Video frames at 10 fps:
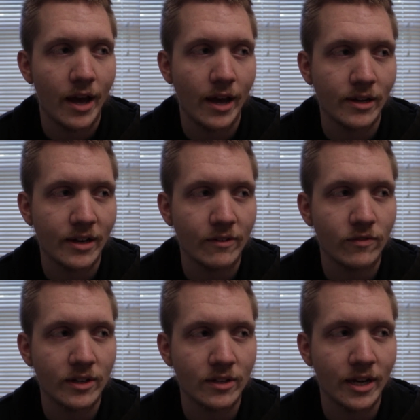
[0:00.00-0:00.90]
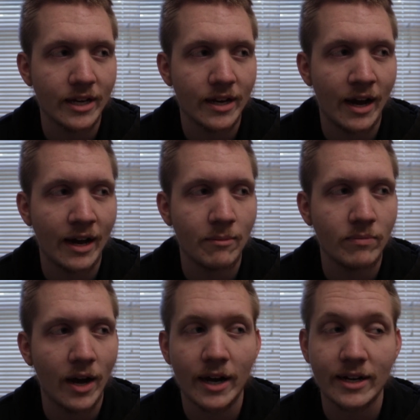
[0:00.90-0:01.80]
and I feel like
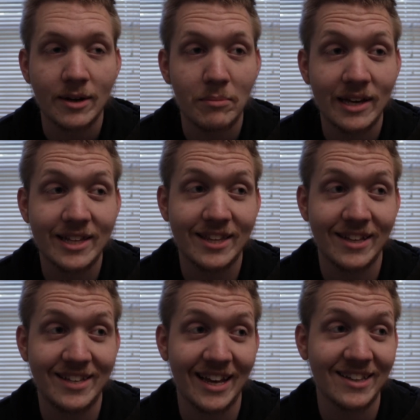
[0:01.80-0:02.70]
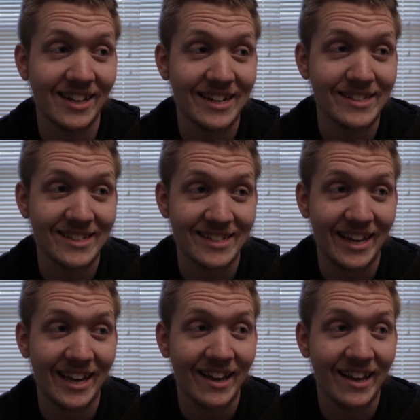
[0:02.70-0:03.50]
I'm not going to make the deadlines because